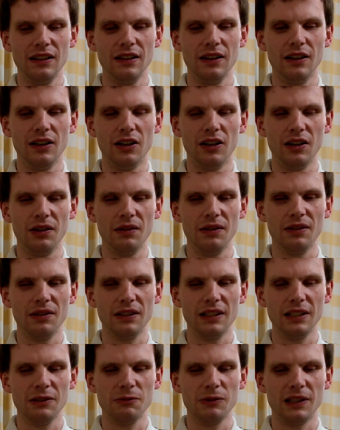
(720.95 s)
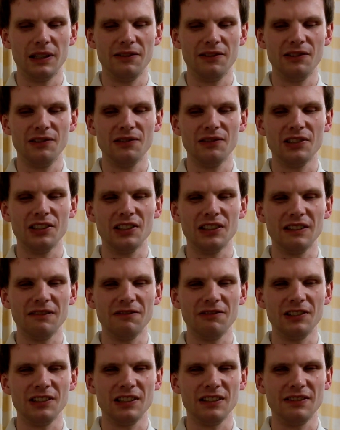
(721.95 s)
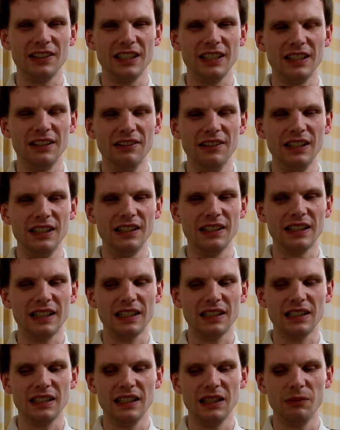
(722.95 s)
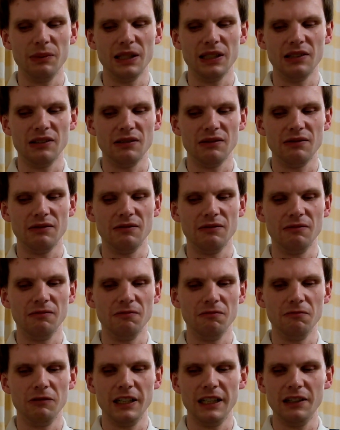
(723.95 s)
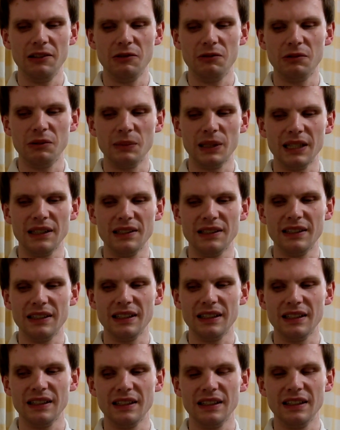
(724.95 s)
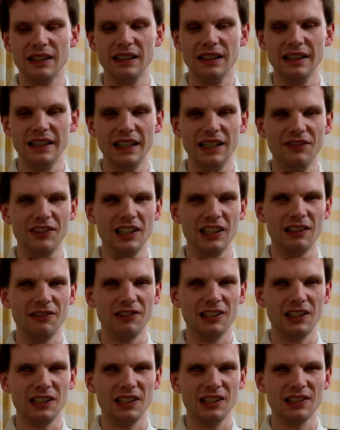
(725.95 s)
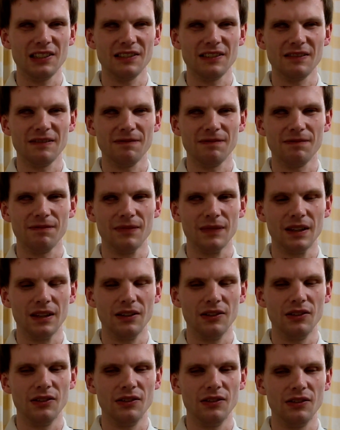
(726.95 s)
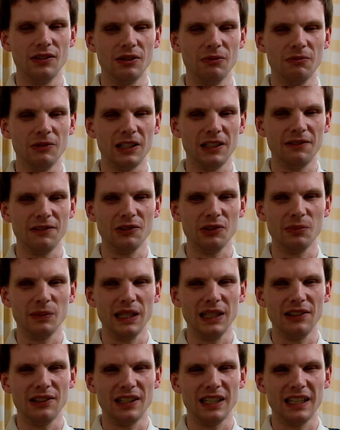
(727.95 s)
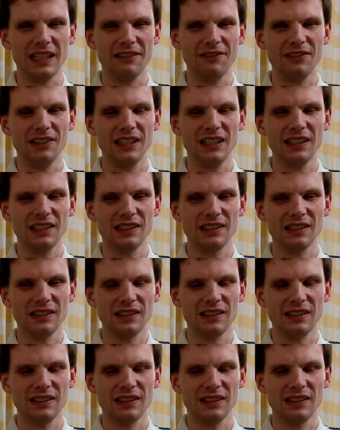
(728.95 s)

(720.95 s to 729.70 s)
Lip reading: on this rifle, just in front of it, there is actually a bit of rail for mounting an aiming device. Some rifles may not have this.